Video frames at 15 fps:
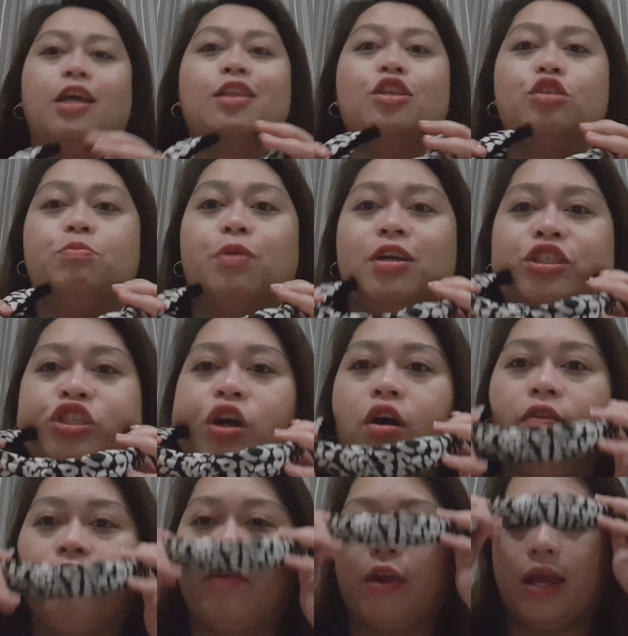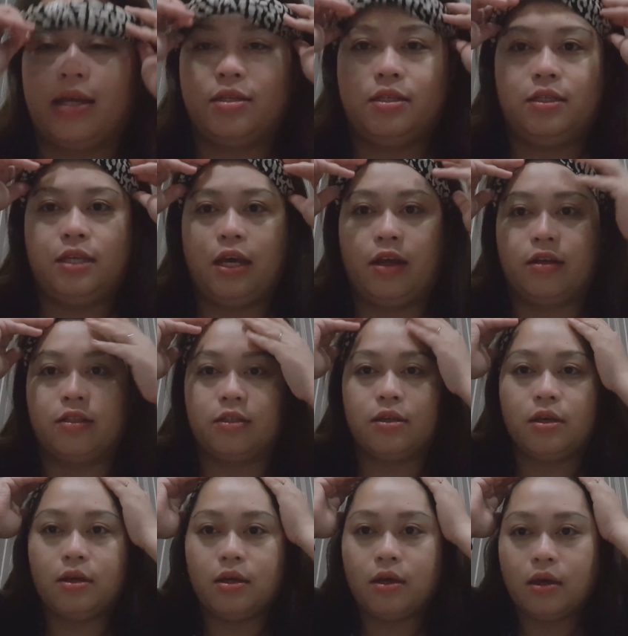to brush off your excess hairs
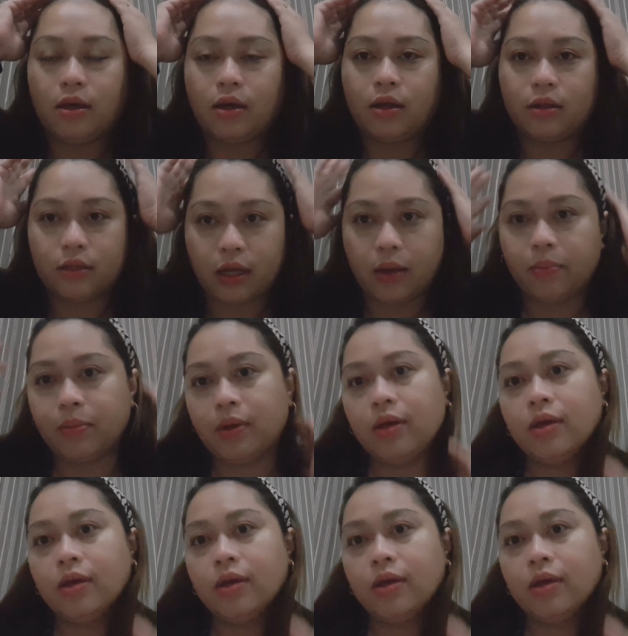on top.